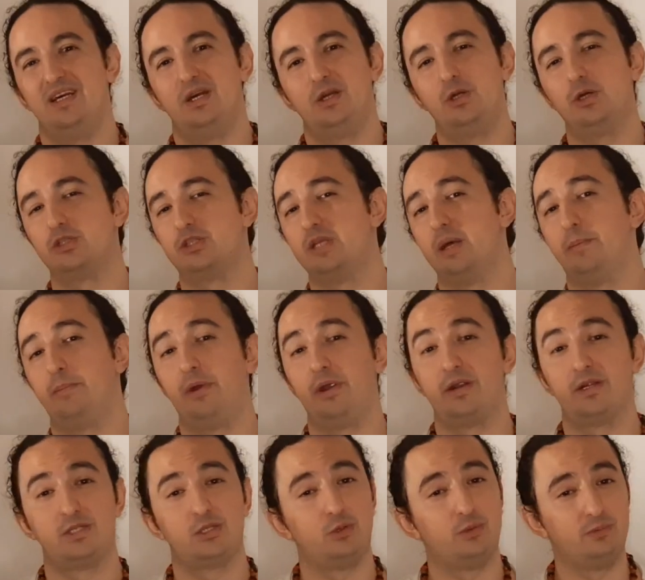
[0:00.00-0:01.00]
go to the
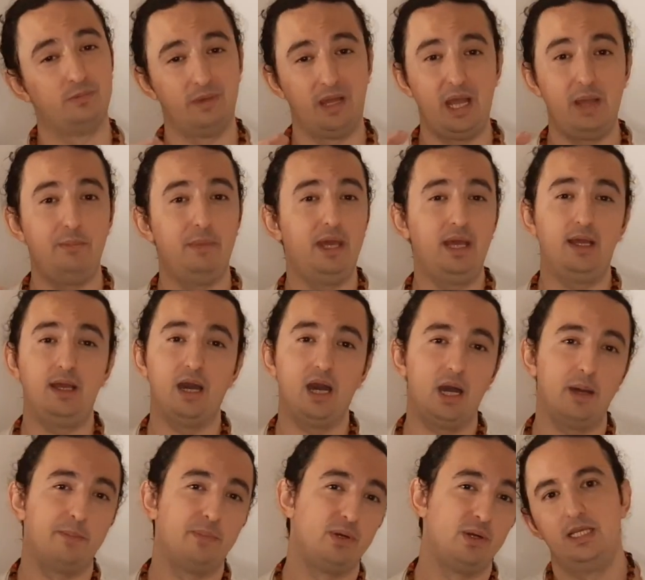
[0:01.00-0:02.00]
person and make
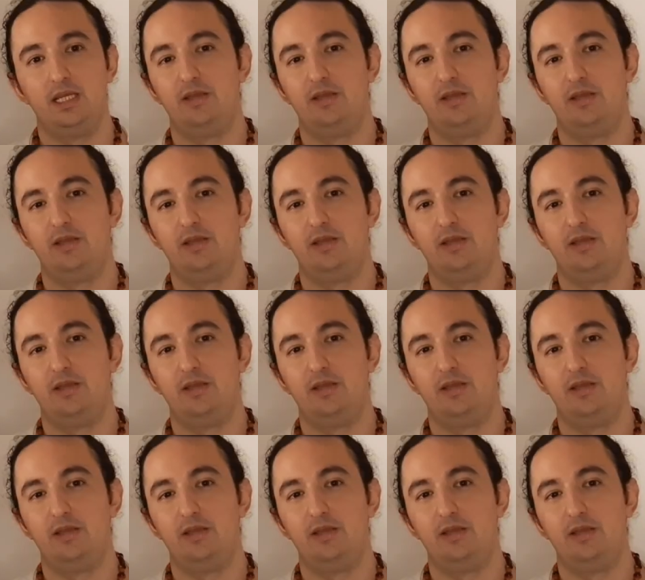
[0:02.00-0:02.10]
up.